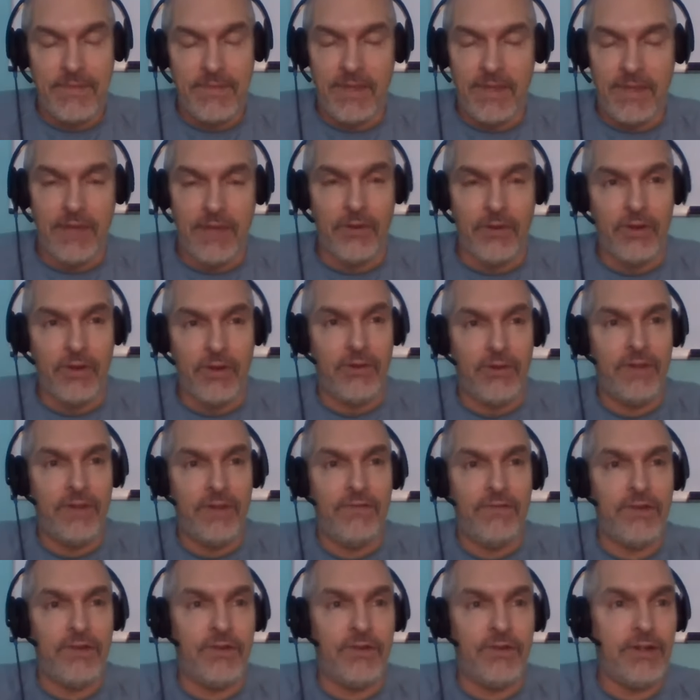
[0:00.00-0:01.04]
I won't go any
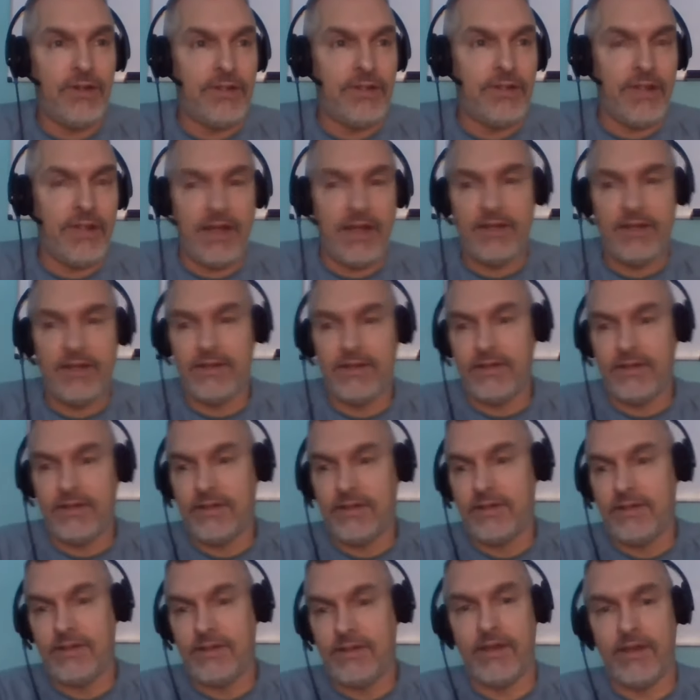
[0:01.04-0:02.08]
further into that.
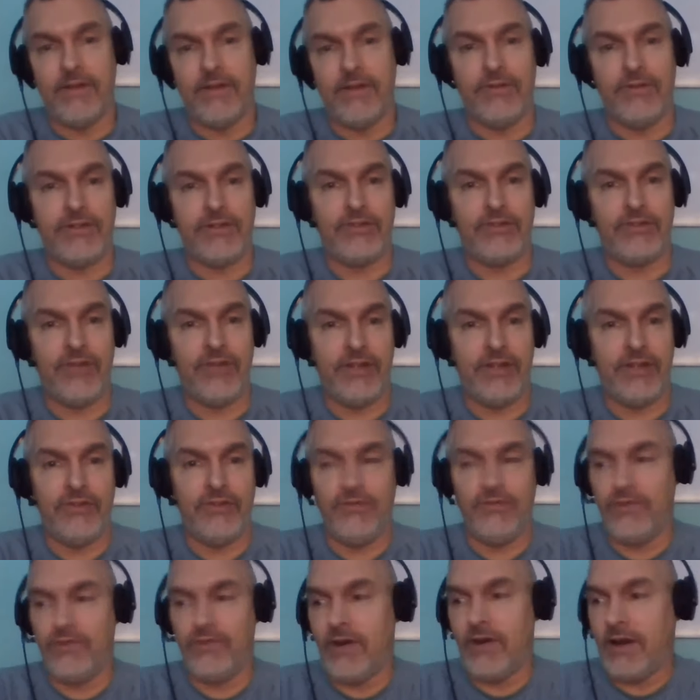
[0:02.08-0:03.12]
I don't want to stray too
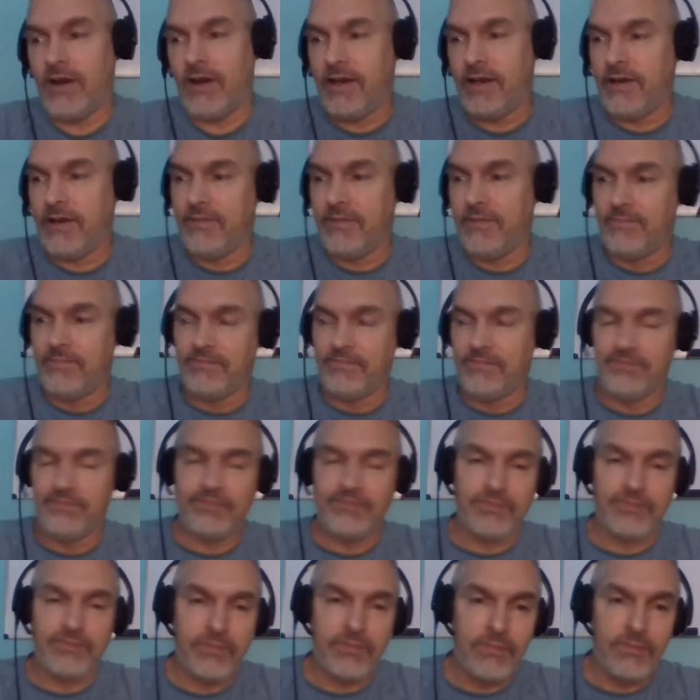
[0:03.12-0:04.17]
far here.
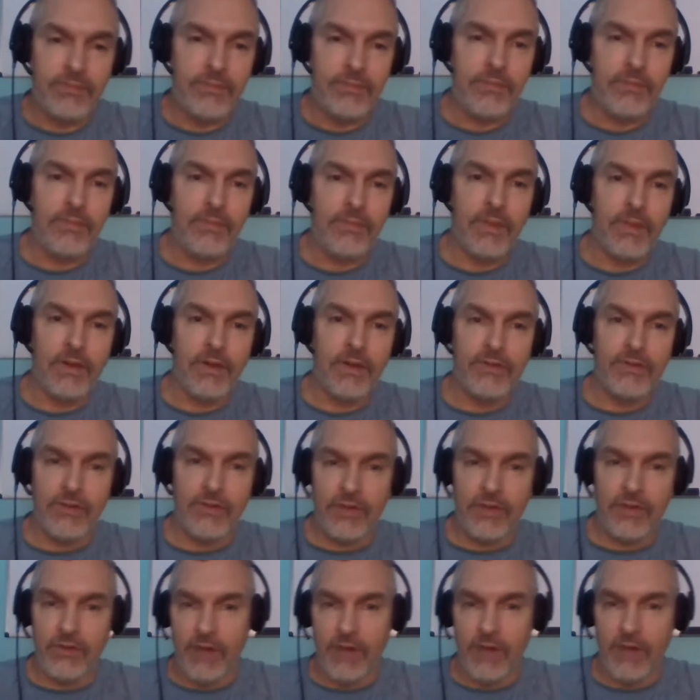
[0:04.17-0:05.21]
So
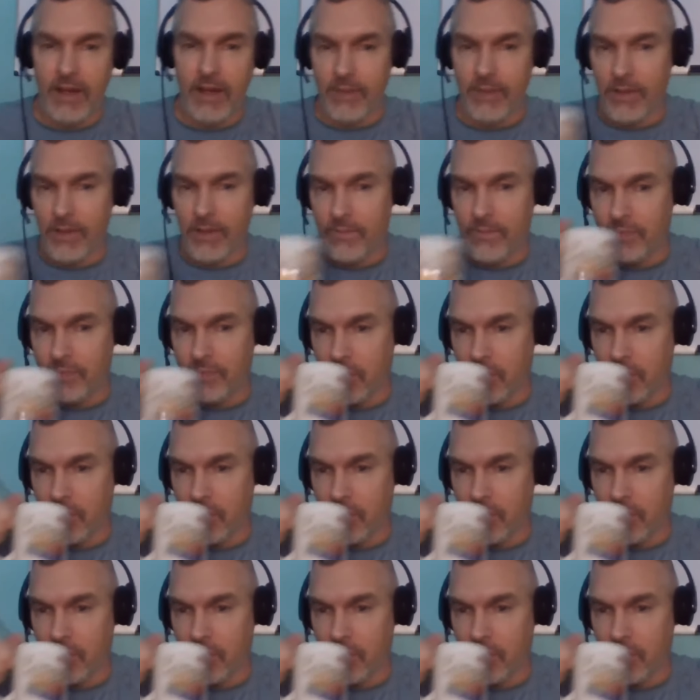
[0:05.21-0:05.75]
the grammar.